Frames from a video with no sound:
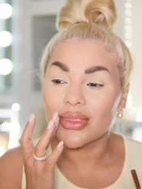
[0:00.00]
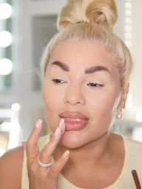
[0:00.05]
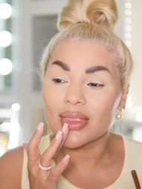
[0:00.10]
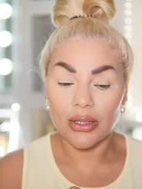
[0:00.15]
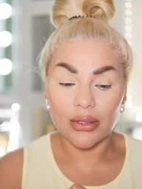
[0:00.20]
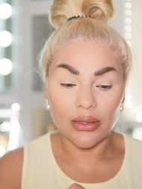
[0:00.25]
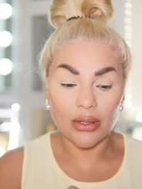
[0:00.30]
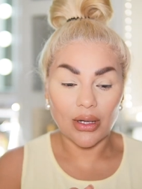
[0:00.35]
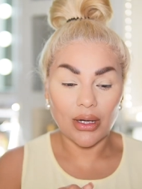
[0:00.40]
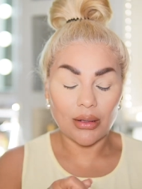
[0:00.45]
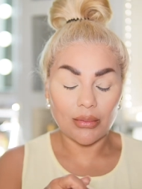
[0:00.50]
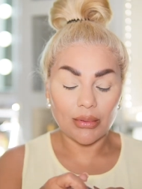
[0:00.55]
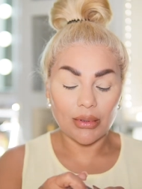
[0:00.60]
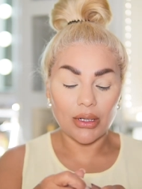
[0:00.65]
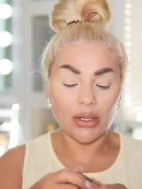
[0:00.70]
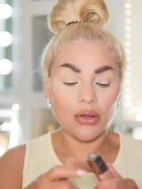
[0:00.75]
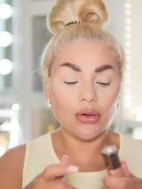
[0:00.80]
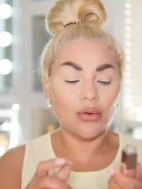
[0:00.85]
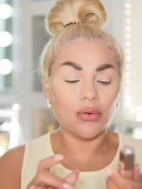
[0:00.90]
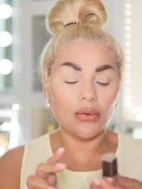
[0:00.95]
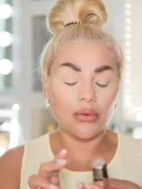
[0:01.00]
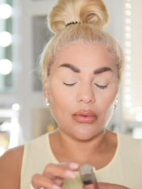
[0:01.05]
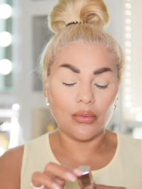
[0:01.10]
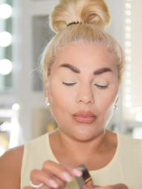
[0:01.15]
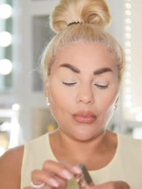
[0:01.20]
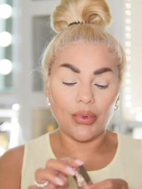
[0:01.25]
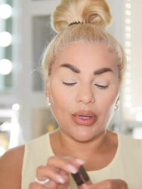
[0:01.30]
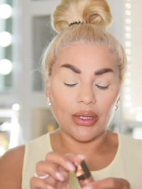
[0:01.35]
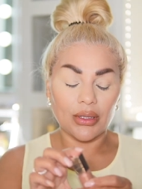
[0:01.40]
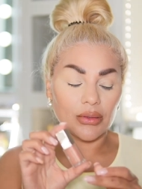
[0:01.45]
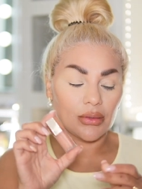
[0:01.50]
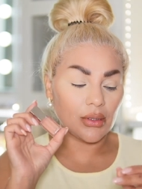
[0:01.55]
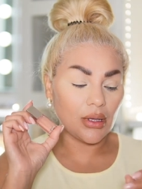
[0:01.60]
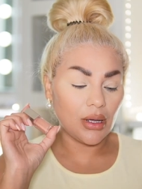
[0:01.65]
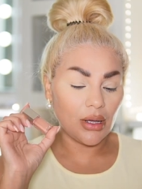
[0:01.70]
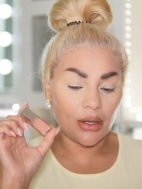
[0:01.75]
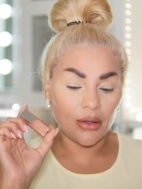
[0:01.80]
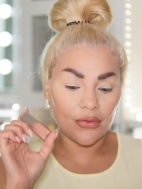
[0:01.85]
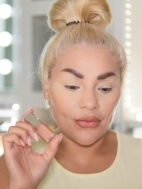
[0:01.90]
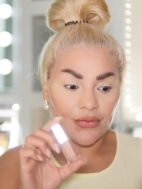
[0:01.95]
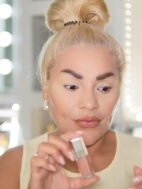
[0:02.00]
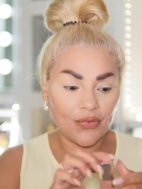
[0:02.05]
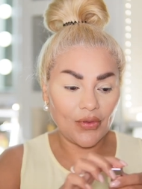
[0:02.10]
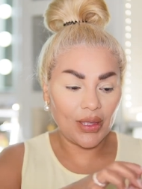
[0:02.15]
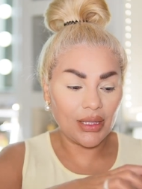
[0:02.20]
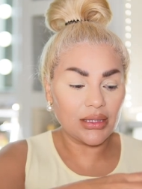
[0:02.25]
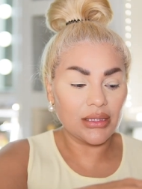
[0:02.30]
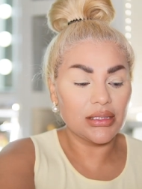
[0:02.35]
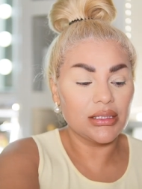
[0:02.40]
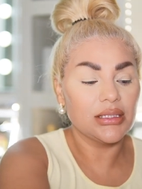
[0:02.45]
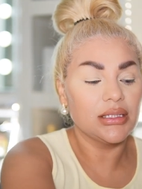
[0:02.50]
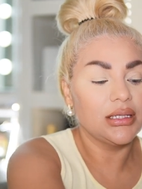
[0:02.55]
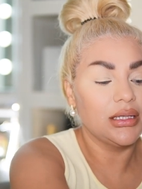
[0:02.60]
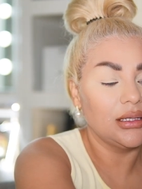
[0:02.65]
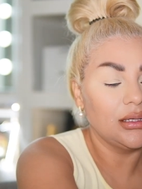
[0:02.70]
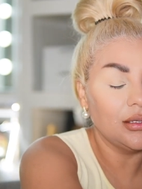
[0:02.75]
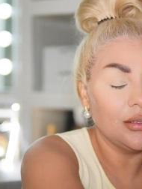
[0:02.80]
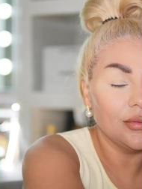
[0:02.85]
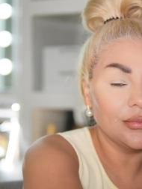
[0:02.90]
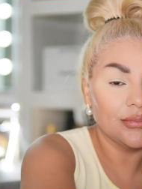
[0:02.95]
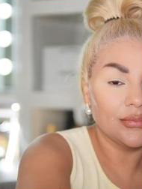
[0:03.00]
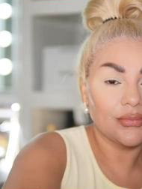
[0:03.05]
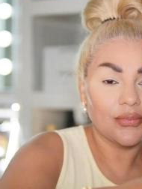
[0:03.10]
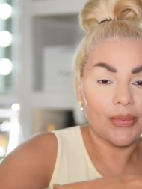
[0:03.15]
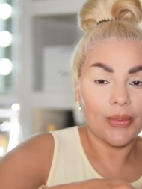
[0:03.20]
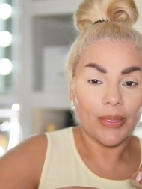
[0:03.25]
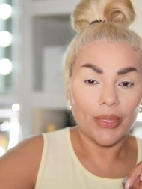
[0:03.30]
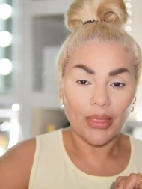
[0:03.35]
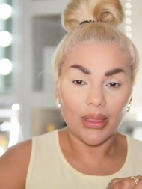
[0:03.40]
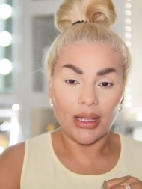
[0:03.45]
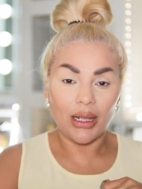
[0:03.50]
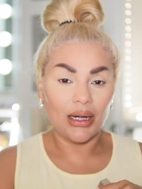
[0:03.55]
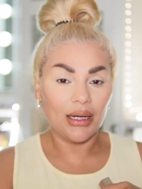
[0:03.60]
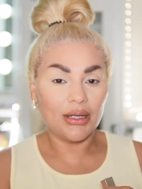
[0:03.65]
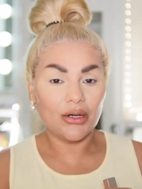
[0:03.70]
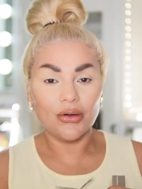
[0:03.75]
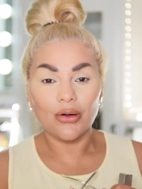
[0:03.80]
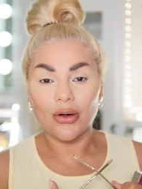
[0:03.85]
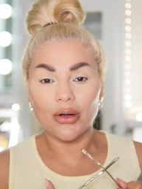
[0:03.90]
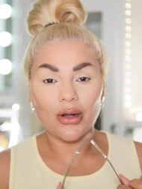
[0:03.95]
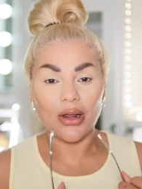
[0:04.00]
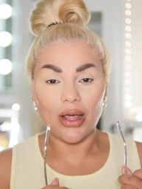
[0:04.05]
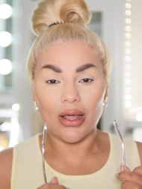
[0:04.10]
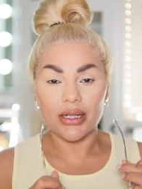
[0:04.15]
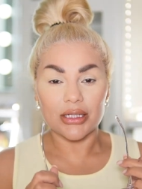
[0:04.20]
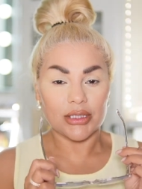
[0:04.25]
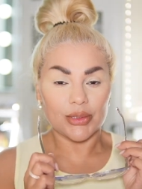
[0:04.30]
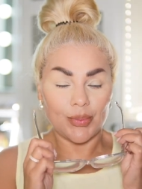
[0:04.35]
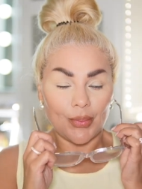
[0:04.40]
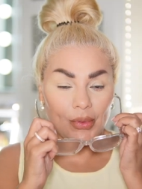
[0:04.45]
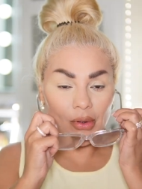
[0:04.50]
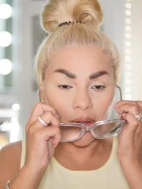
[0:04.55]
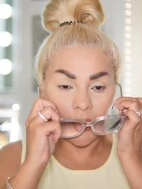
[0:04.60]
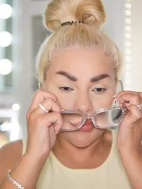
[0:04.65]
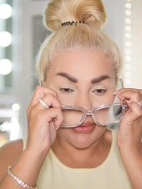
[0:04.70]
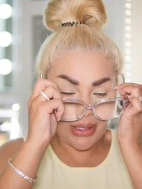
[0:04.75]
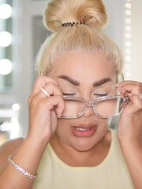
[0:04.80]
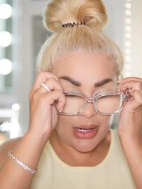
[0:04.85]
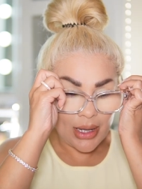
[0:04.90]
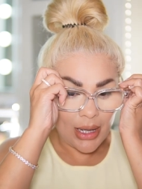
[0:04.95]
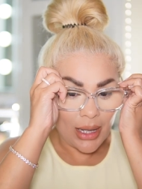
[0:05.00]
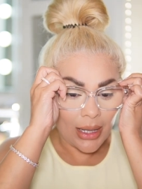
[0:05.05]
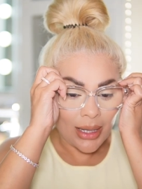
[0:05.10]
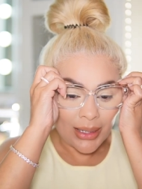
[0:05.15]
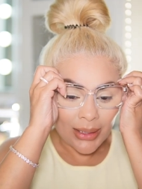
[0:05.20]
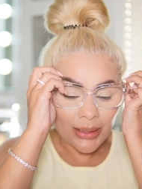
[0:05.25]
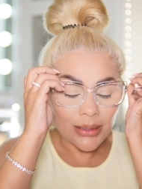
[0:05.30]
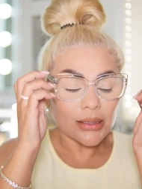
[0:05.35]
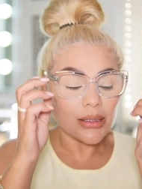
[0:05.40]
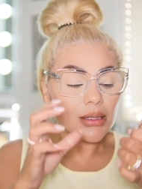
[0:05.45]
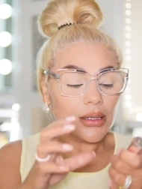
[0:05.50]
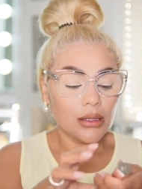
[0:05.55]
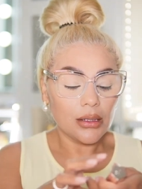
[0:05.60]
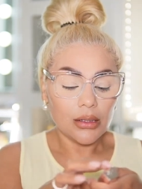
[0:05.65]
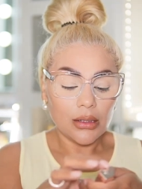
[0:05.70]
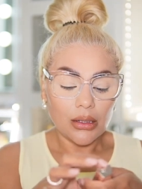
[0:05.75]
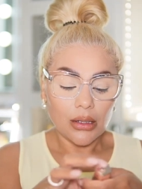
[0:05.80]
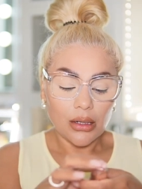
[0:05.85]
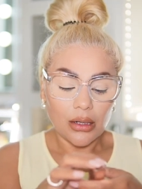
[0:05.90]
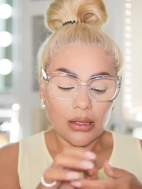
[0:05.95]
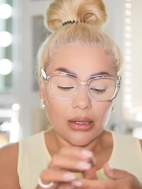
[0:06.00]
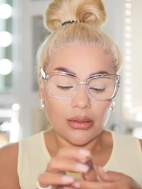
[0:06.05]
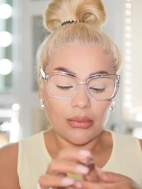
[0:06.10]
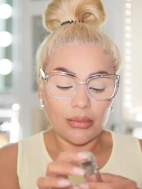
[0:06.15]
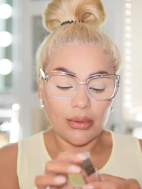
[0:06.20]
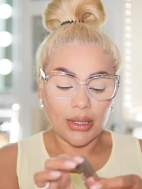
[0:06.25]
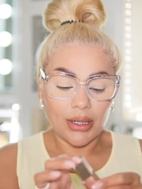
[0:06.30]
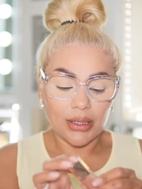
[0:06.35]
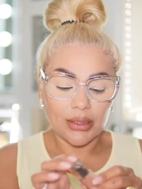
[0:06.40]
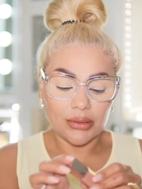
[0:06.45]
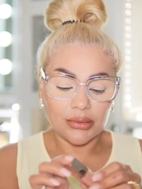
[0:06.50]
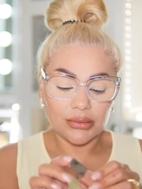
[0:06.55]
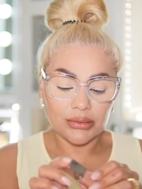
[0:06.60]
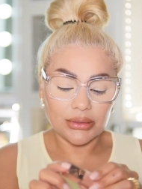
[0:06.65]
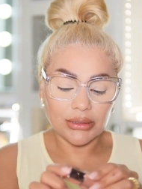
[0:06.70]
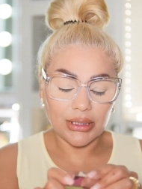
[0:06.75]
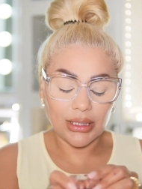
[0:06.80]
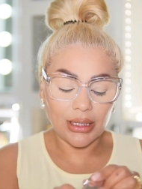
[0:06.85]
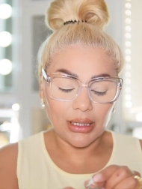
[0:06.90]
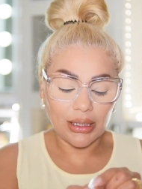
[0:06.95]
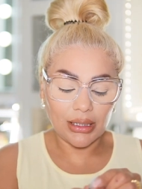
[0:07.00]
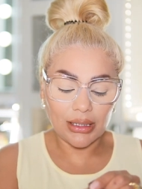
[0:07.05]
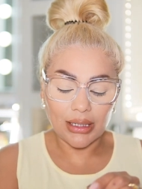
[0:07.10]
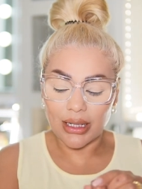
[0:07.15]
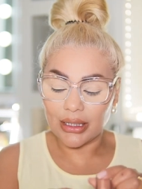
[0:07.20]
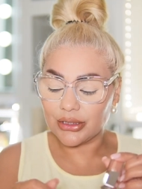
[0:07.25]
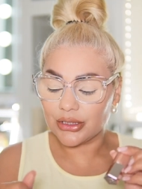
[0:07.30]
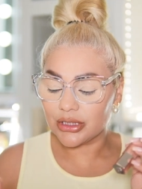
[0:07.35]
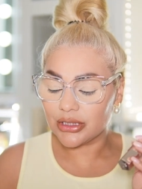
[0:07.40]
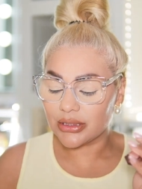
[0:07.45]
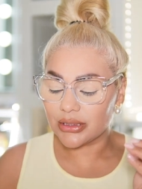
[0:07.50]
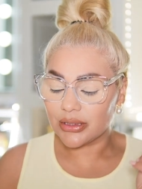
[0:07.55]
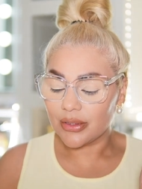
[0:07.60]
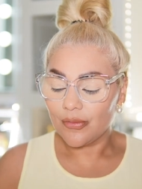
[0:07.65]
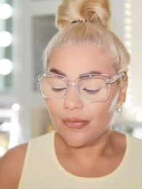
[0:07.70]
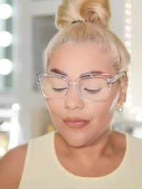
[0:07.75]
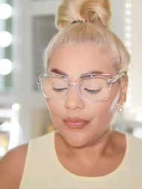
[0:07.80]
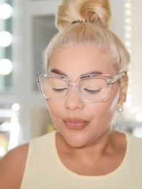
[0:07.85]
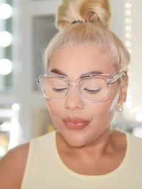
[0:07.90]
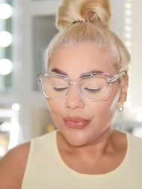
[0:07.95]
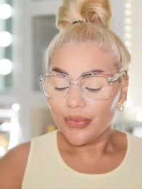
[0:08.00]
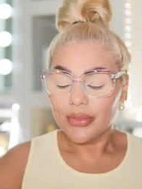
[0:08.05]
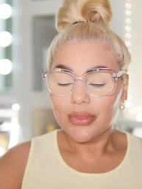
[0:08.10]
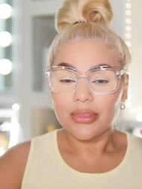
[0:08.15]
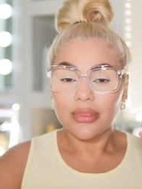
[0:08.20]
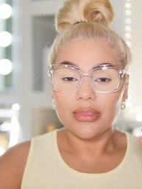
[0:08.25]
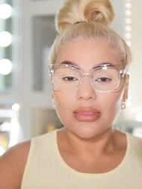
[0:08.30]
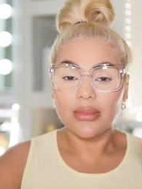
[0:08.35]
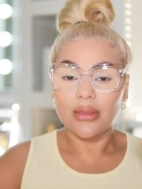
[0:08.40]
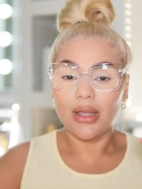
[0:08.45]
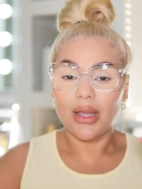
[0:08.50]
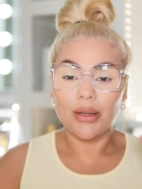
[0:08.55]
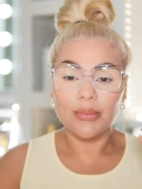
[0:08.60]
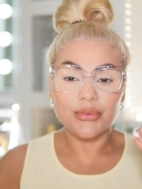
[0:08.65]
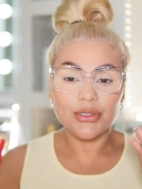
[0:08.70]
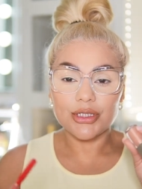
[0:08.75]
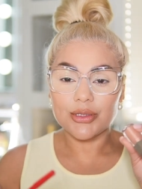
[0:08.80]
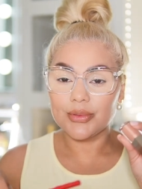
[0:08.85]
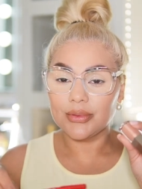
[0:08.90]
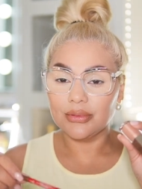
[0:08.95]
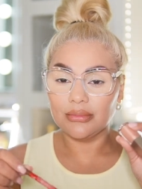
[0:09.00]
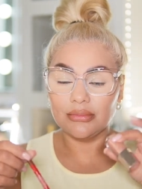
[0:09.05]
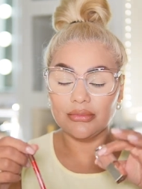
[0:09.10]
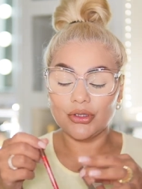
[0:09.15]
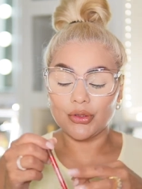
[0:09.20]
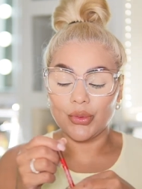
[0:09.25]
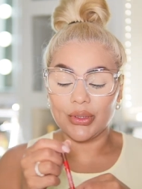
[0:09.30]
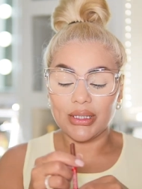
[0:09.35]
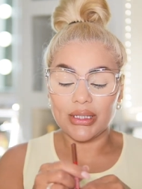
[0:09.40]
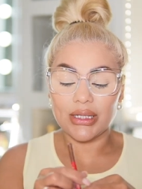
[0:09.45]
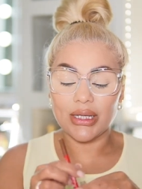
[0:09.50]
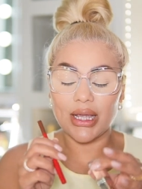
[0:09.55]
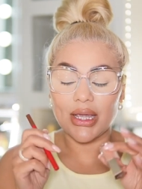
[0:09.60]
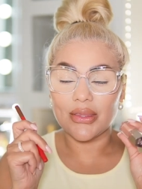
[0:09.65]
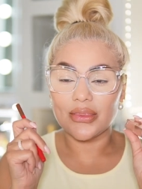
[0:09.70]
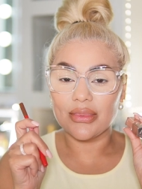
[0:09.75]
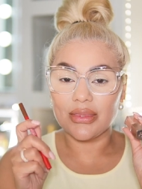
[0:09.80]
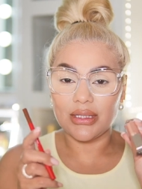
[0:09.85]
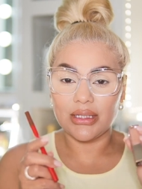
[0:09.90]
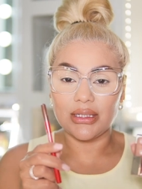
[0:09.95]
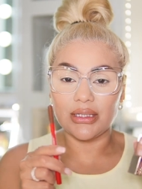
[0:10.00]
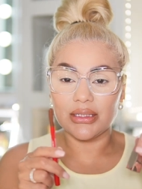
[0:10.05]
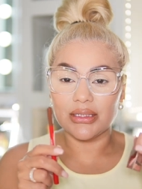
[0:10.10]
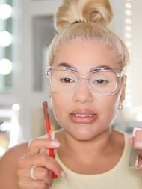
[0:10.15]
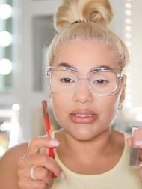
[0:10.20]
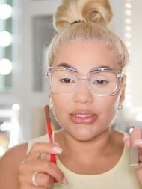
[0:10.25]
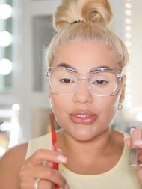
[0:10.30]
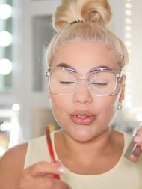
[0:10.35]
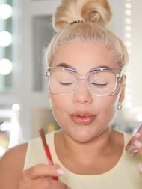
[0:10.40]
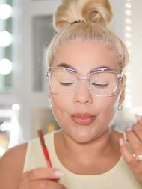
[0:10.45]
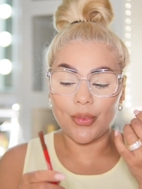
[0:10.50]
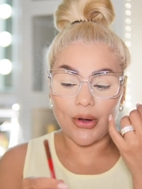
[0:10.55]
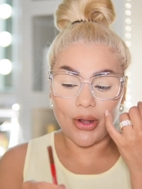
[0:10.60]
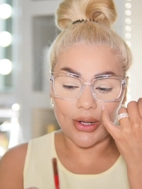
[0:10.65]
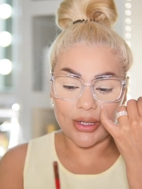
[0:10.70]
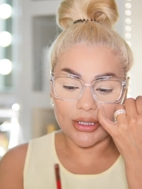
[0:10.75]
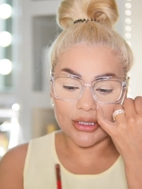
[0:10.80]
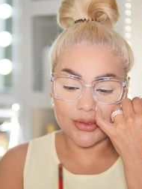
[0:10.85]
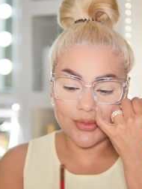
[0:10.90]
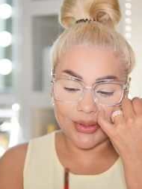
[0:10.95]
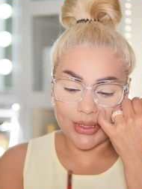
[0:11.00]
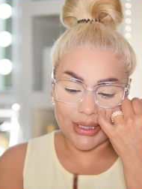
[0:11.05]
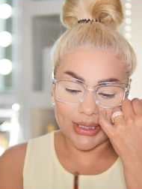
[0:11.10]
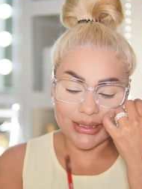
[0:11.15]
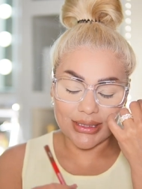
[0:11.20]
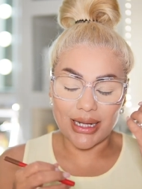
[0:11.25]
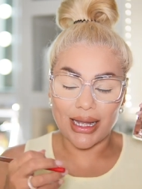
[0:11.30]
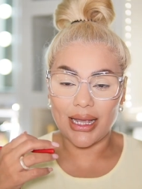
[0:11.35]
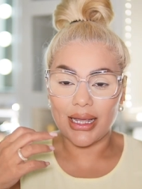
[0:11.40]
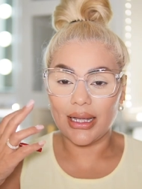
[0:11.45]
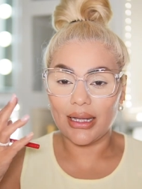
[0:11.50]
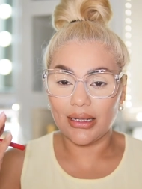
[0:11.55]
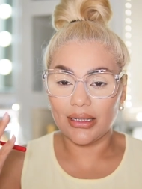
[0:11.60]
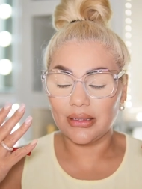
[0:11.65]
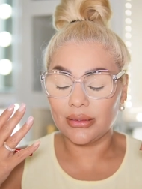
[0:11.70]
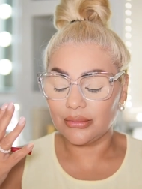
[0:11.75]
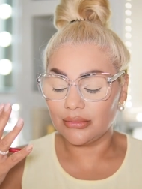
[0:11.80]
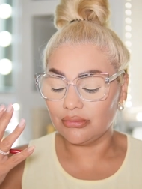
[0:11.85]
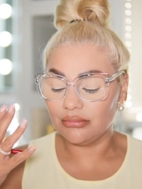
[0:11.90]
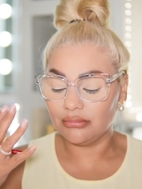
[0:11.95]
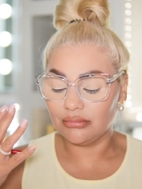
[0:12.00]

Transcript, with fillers: And then I'm going to go with uh, Fenty, a little gloss balm that I had around. And I just, I'm just doing these two products because I